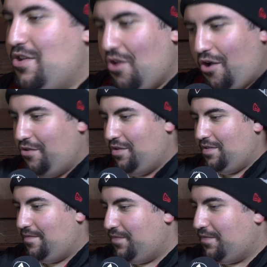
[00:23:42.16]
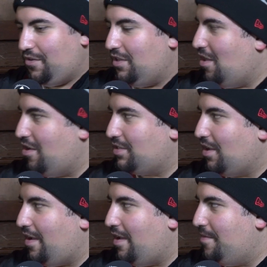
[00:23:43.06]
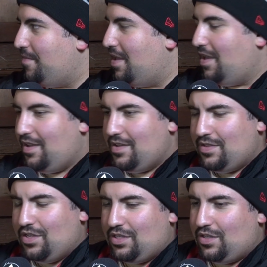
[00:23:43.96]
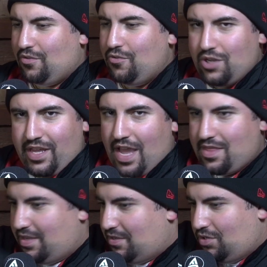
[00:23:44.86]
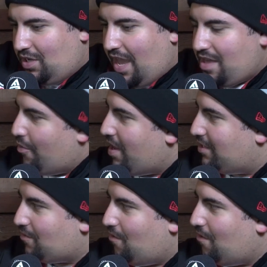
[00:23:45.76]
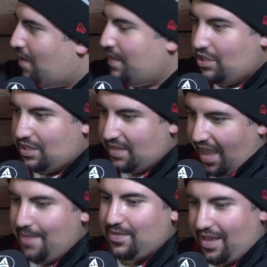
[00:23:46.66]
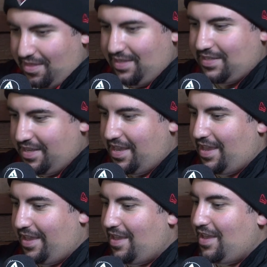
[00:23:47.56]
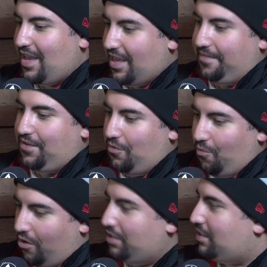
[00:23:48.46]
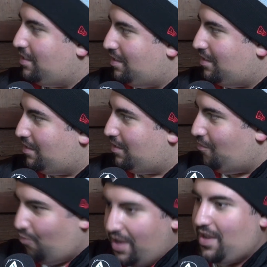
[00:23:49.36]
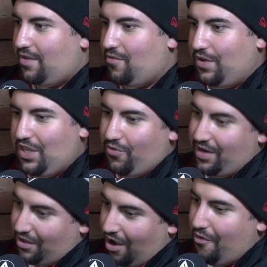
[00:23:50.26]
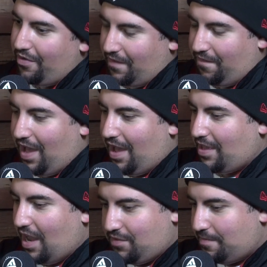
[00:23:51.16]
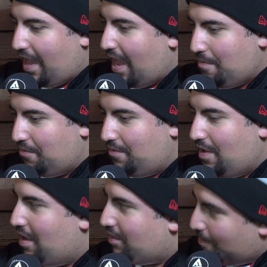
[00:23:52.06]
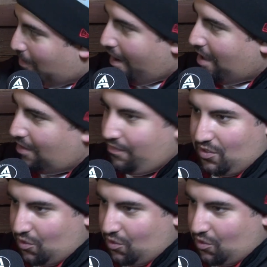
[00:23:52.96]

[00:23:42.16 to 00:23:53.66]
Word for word: unknown known for a long time. Yeah. Just who's going to kick this? Who's going to kick a winning score? And it just seems like this year, if you want to win it or you want to go really far, you have to be able to pile on the